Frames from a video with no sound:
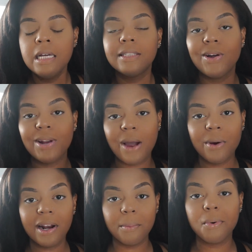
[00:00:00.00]
So now
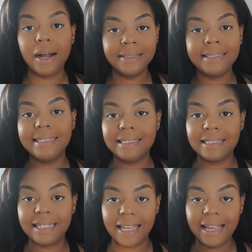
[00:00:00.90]
we're gonna bronze the
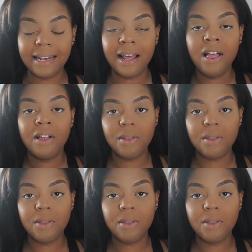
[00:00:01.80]
skin.